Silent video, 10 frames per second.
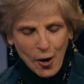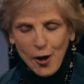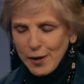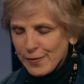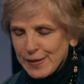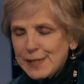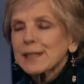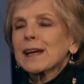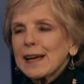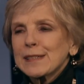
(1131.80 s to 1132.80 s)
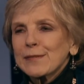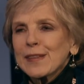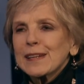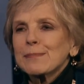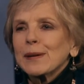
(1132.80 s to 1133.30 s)
all of these kinds of
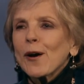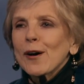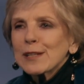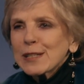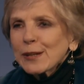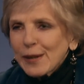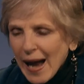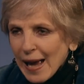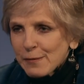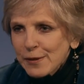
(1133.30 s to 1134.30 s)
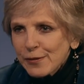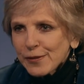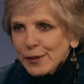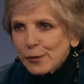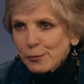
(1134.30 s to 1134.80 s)
things, but also I would
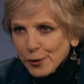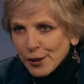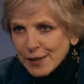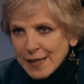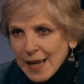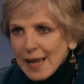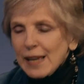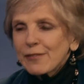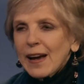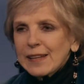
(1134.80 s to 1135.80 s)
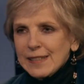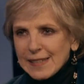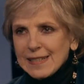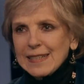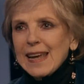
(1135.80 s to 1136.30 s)
feel rooked if I
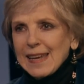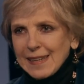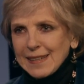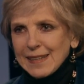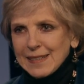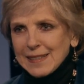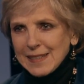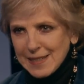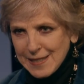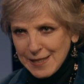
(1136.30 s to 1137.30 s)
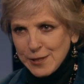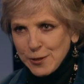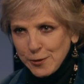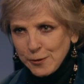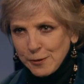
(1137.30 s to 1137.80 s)
didn't take it at
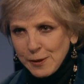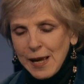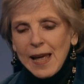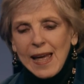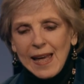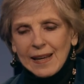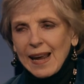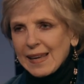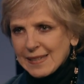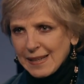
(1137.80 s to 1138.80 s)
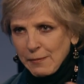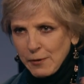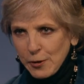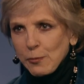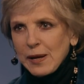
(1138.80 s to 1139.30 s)
sixty-two and I said I'm
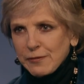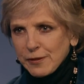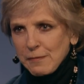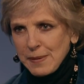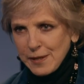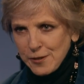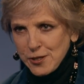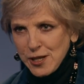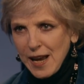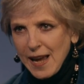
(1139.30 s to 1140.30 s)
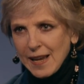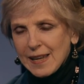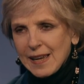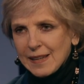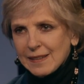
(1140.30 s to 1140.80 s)
going to wait for a bigger check,
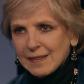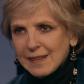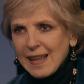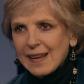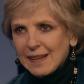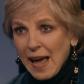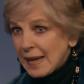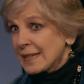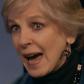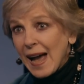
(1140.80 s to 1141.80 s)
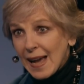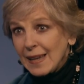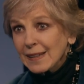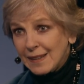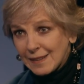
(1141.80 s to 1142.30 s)
and then I died,